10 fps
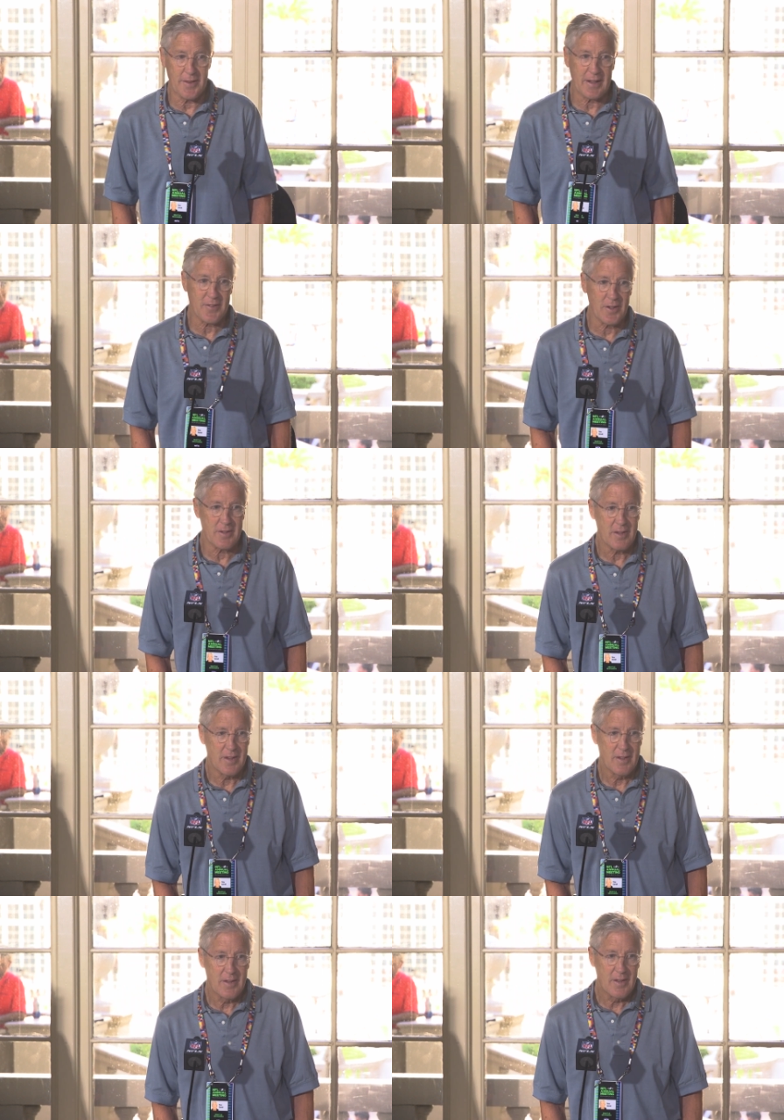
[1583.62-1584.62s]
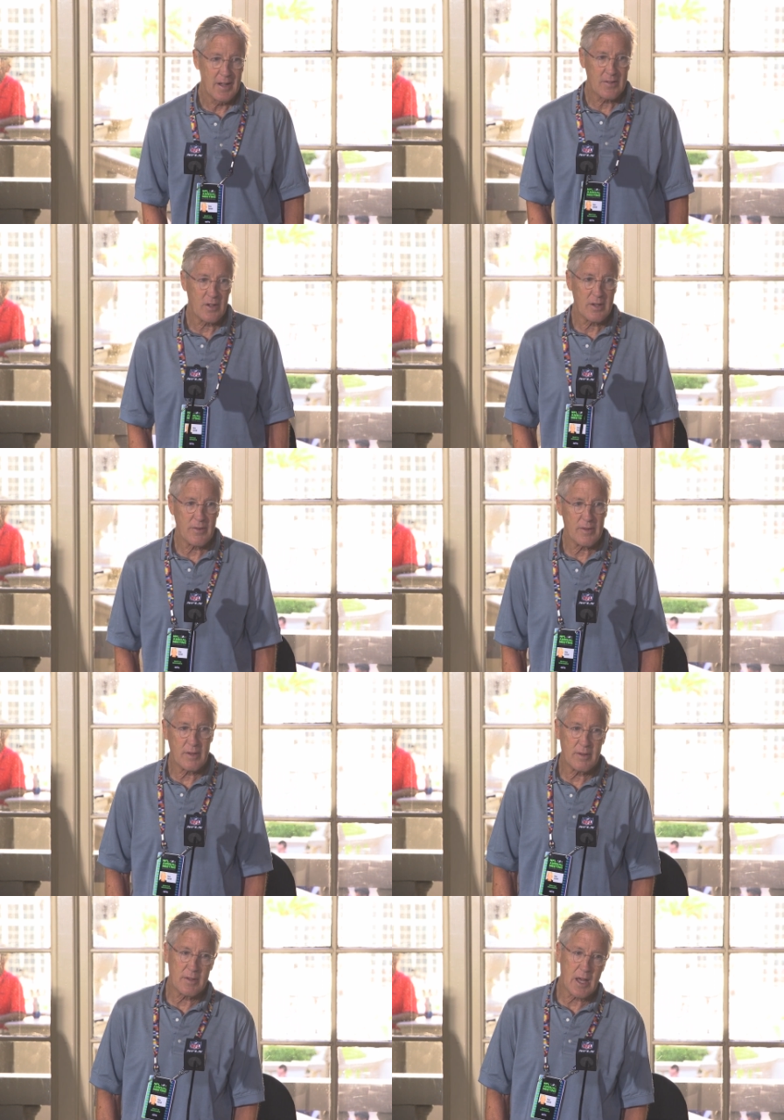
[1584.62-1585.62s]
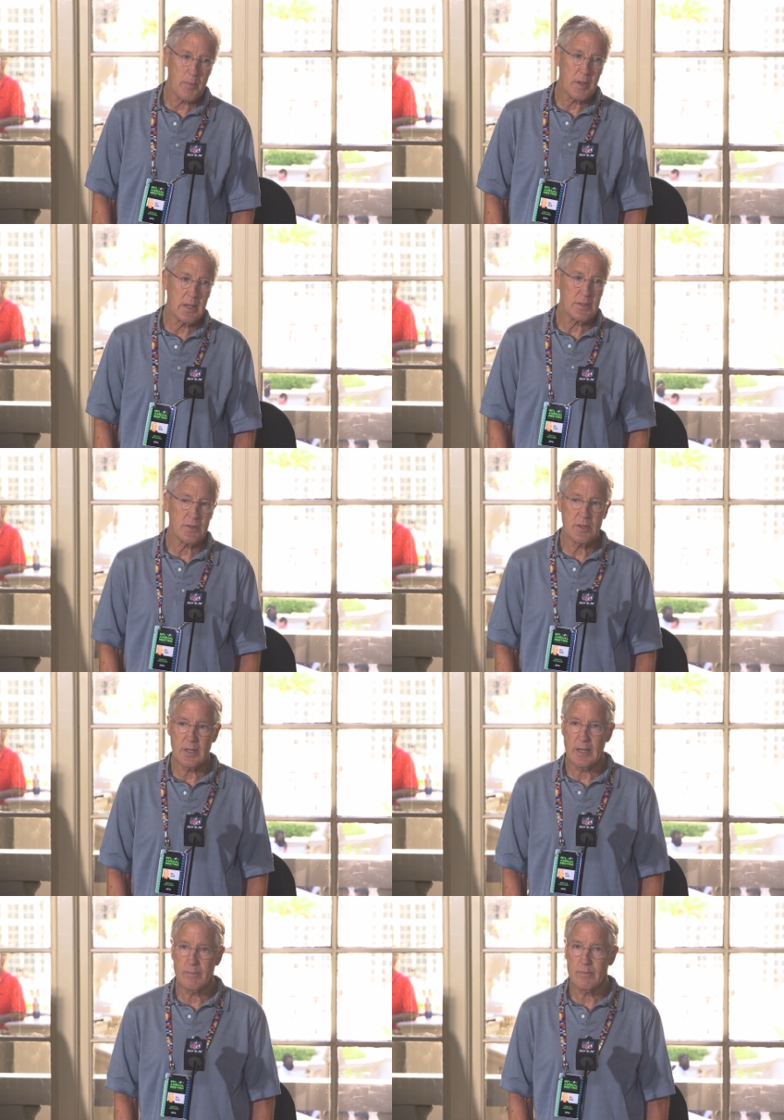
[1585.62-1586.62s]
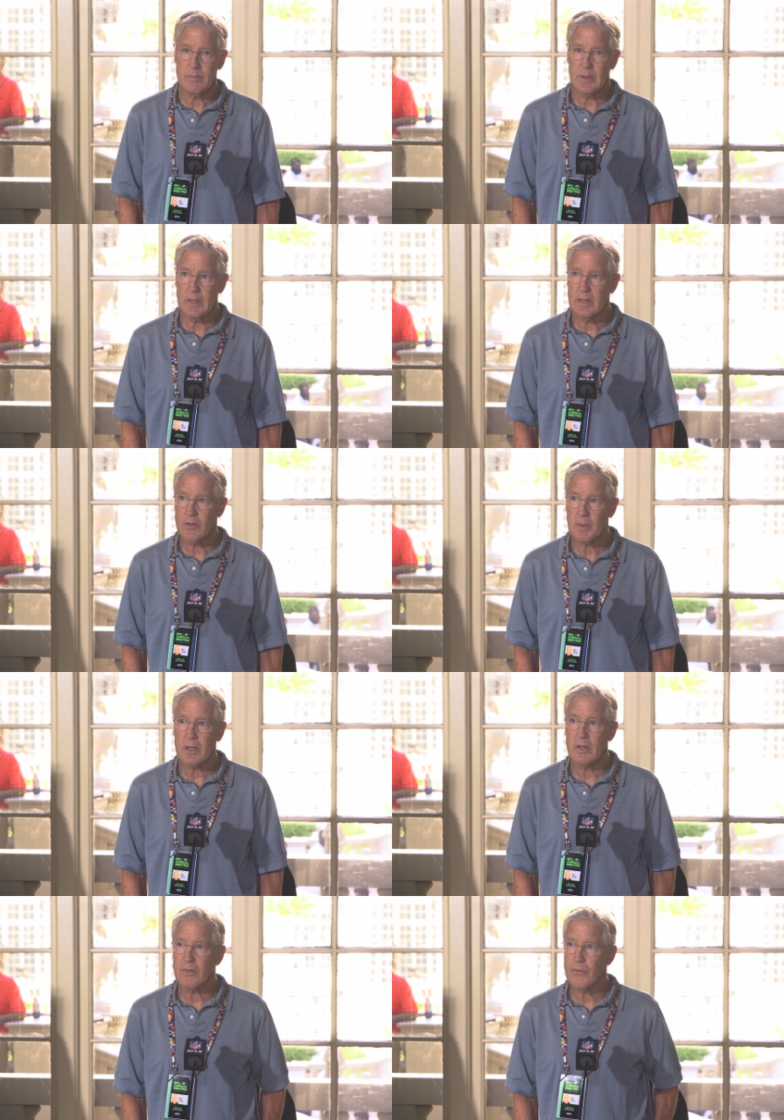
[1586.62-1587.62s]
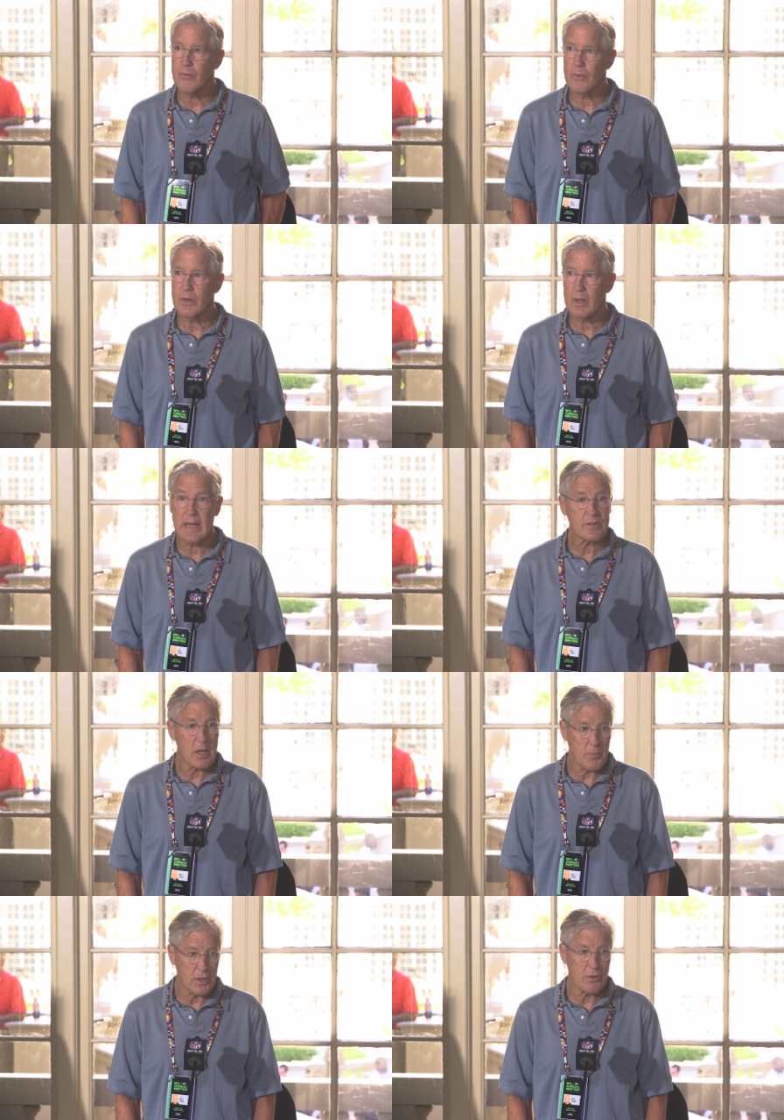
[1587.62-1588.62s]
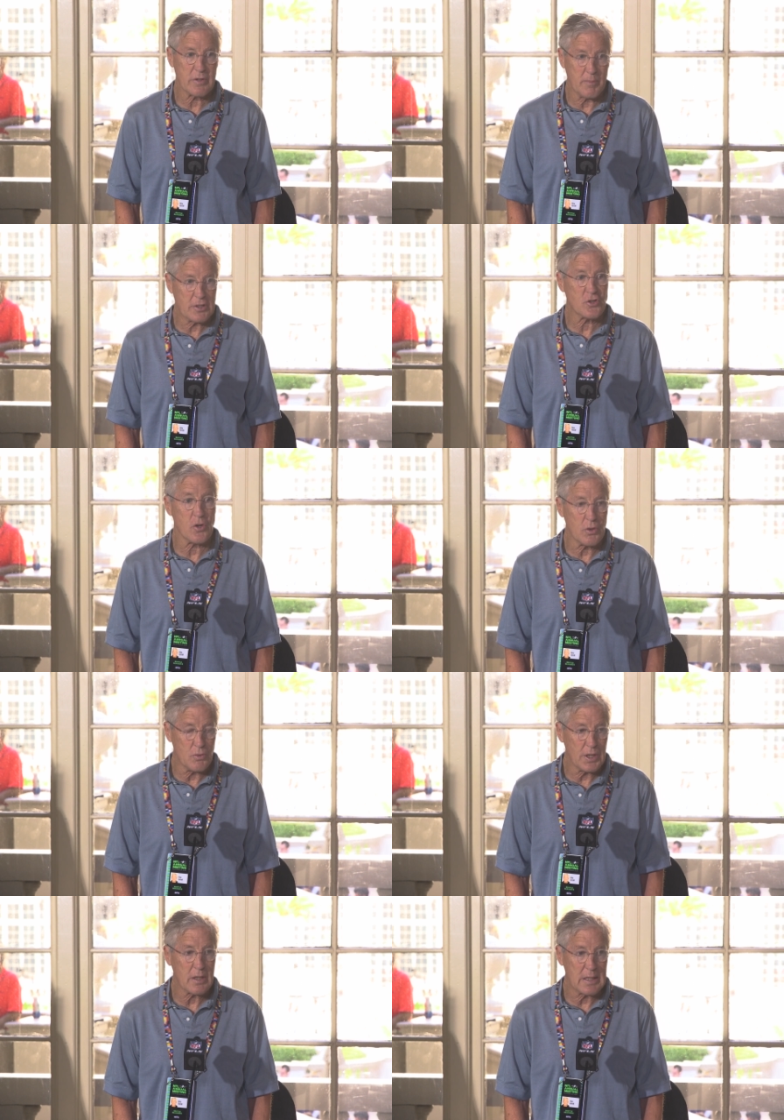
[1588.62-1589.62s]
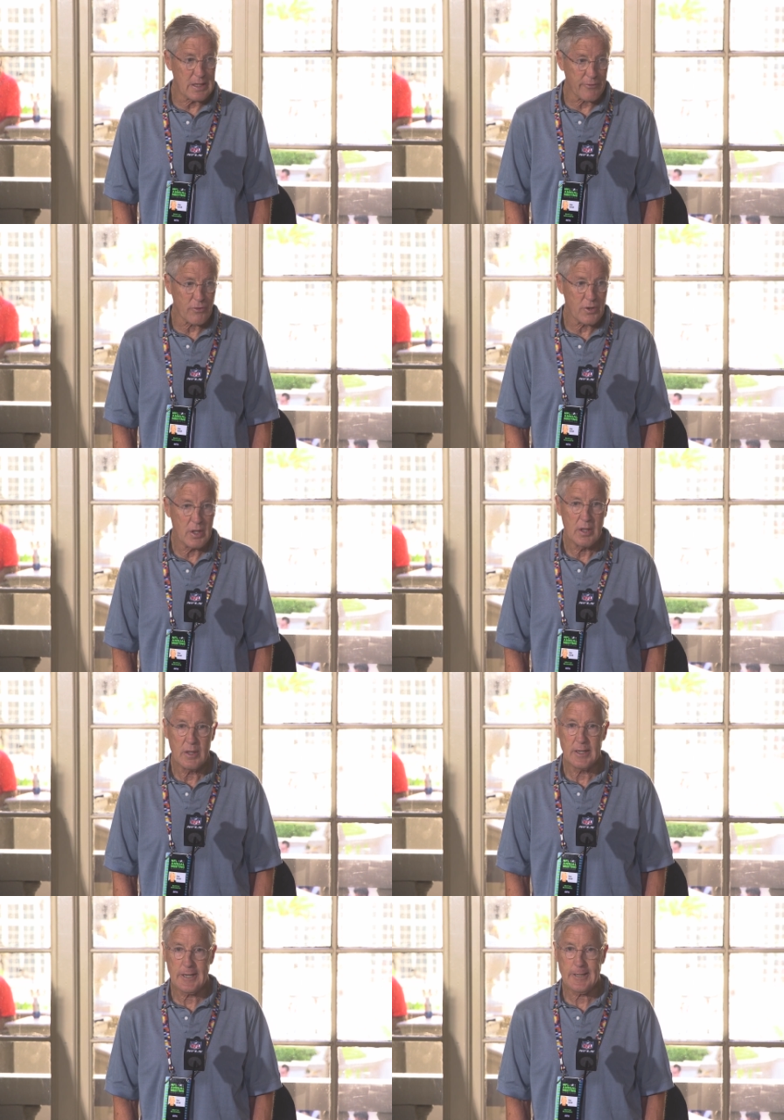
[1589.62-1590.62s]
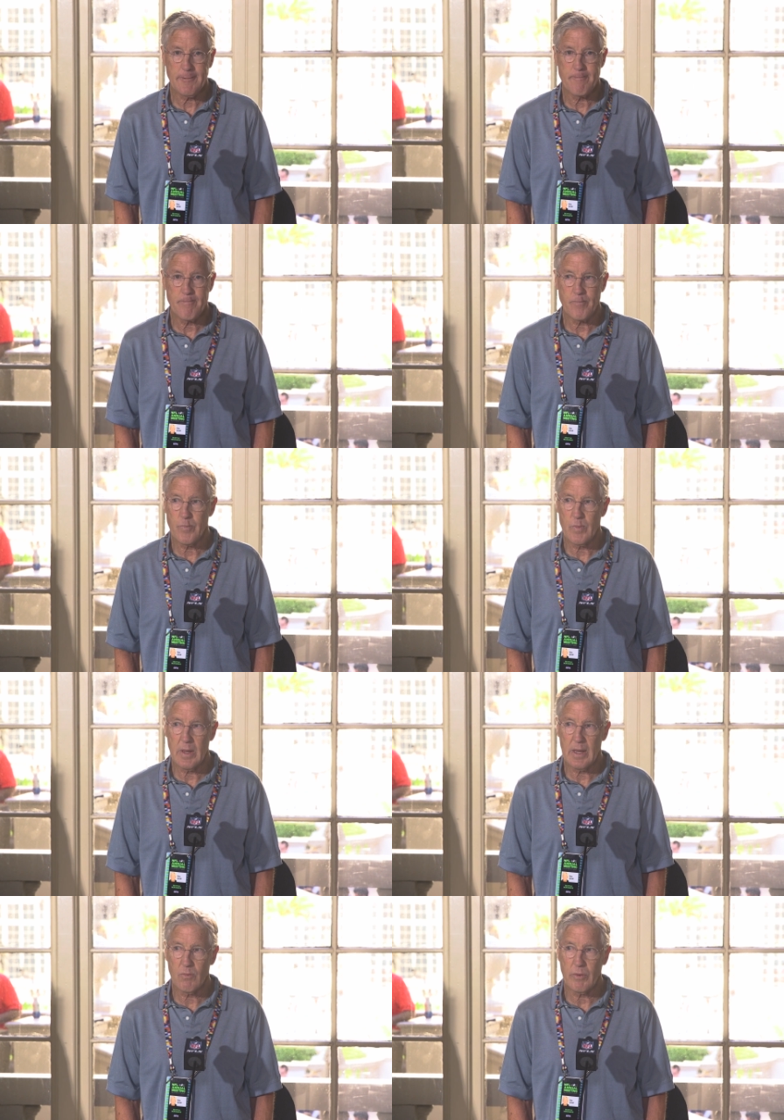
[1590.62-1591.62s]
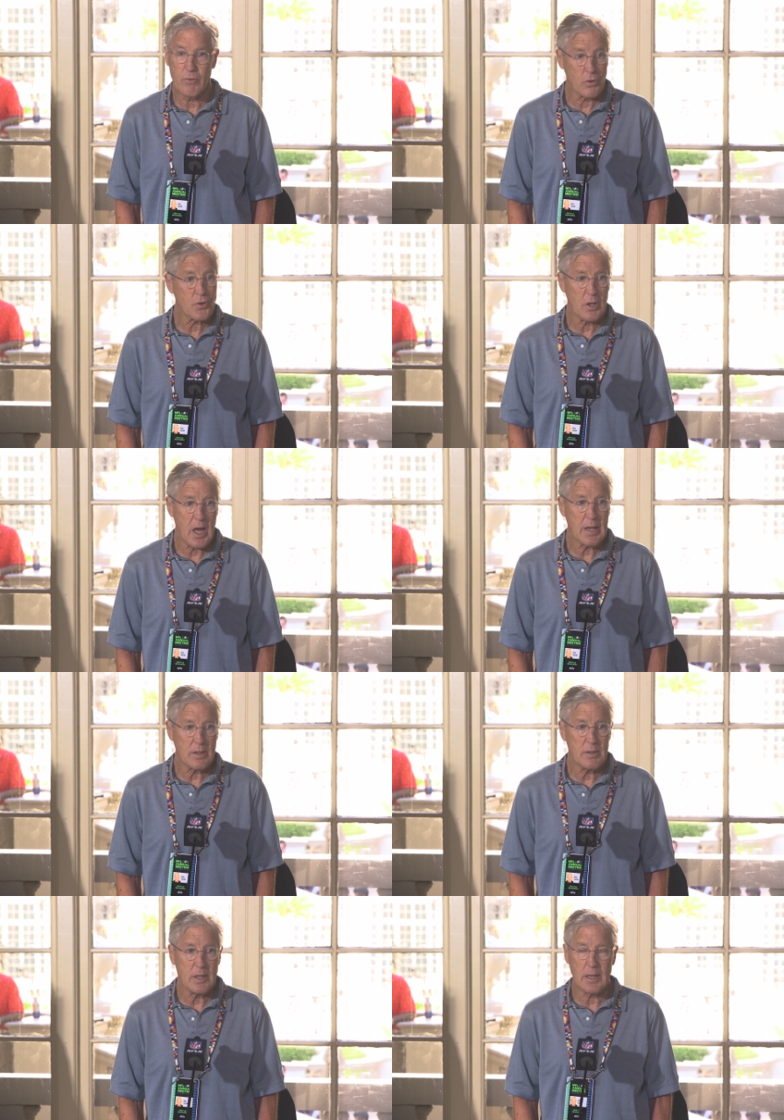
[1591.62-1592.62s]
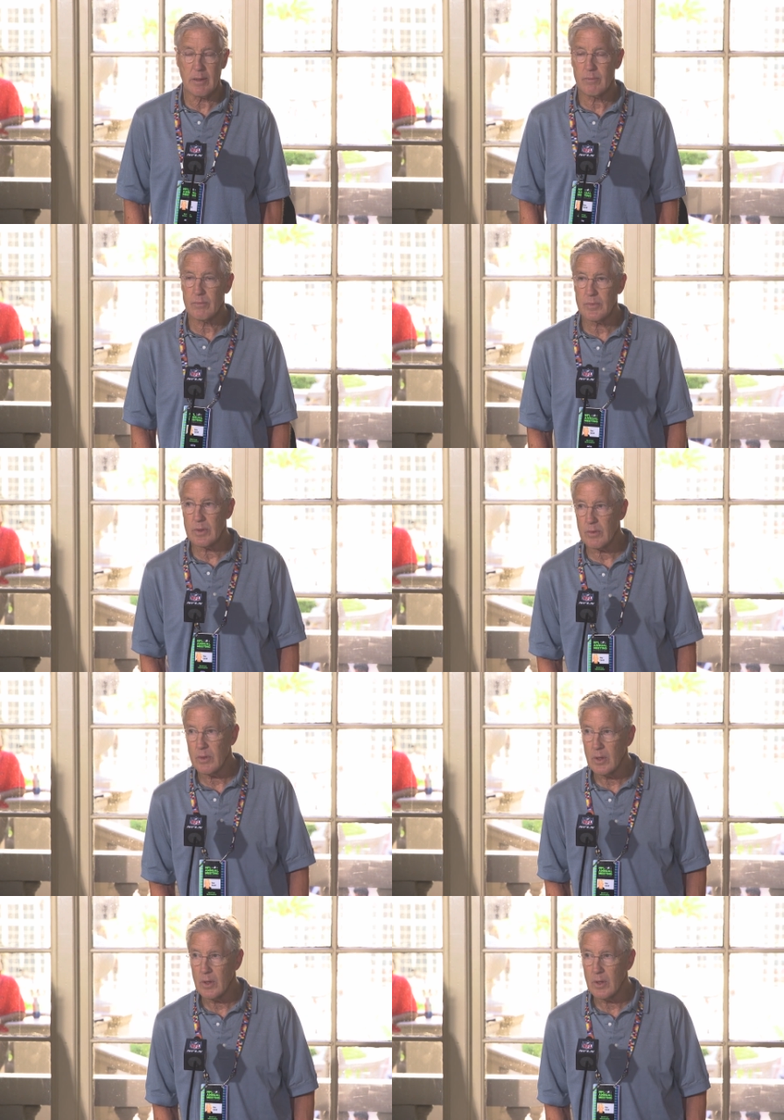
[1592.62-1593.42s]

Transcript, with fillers: that's on that's on the, the top of the list. Um, it's because of the last couple of years have been so uniquely different, um, and we've learned a lot um, that